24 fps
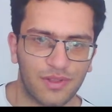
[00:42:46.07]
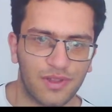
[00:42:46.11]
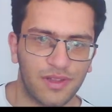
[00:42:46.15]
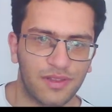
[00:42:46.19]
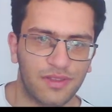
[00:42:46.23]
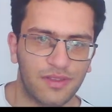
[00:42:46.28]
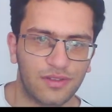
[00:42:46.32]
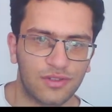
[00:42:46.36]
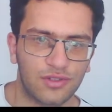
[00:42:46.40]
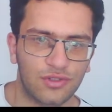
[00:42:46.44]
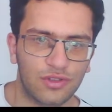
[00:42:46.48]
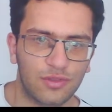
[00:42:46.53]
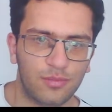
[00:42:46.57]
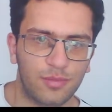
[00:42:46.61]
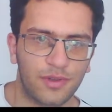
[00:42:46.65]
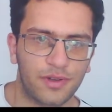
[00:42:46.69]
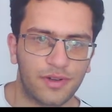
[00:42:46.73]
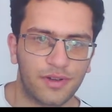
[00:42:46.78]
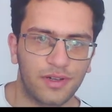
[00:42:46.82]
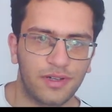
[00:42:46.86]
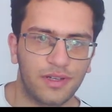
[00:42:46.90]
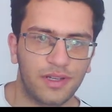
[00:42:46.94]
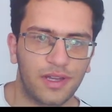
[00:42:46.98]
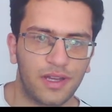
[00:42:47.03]
That should
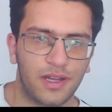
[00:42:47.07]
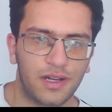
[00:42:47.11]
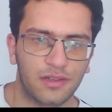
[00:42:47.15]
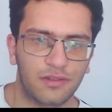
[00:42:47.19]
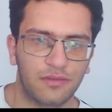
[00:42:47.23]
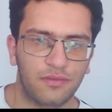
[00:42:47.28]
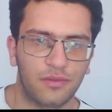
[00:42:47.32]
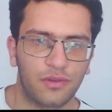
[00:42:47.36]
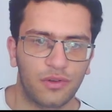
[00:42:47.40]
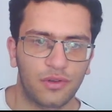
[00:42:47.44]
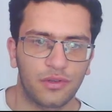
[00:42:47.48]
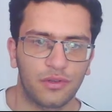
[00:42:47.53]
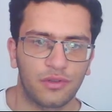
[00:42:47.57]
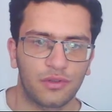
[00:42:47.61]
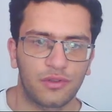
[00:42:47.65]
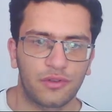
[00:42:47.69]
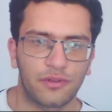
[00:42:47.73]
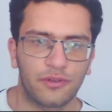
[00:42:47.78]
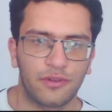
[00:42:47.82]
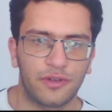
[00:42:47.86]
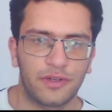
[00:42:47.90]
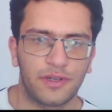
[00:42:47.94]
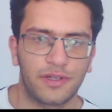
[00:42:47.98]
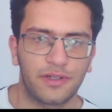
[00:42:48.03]
be really hard for you
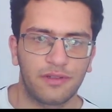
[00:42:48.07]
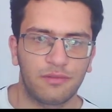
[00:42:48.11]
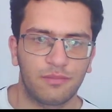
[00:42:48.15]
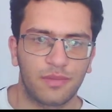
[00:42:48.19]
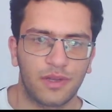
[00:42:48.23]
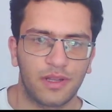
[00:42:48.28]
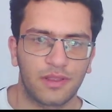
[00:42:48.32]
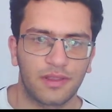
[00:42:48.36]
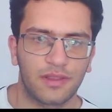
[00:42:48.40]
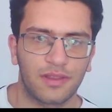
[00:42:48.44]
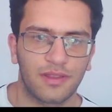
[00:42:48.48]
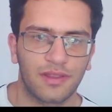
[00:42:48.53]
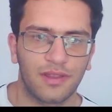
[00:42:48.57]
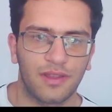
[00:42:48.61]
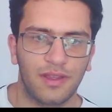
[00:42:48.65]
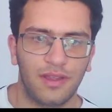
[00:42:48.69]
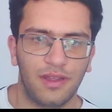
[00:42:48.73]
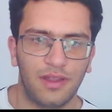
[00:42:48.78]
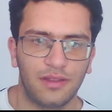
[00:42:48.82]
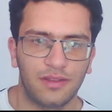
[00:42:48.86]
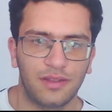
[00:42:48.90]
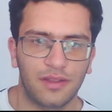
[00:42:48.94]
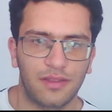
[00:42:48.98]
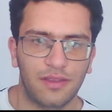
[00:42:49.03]
to learn, but
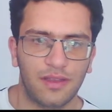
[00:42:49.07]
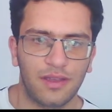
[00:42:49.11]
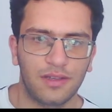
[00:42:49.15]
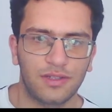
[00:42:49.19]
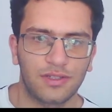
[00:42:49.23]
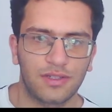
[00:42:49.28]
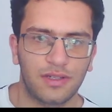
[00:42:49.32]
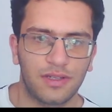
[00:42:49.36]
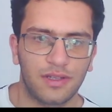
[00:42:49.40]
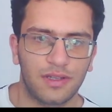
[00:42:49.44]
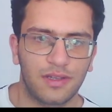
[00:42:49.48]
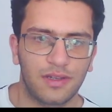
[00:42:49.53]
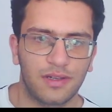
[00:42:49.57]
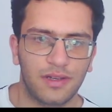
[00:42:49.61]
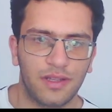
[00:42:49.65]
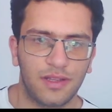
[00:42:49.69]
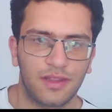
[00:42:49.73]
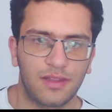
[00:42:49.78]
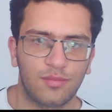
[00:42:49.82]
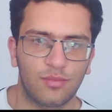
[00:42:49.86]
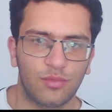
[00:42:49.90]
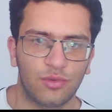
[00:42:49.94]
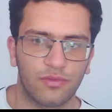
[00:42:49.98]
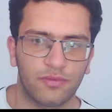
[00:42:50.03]
it's actually a
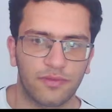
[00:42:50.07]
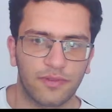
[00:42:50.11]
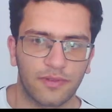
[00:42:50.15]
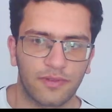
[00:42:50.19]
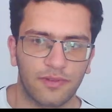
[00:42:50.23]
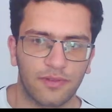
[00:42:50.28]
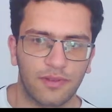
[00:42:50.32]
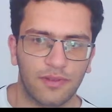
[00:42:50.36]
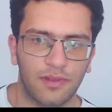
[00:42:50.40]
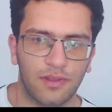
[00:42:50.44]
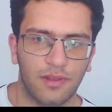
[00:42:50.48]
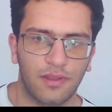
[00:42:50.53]
great move.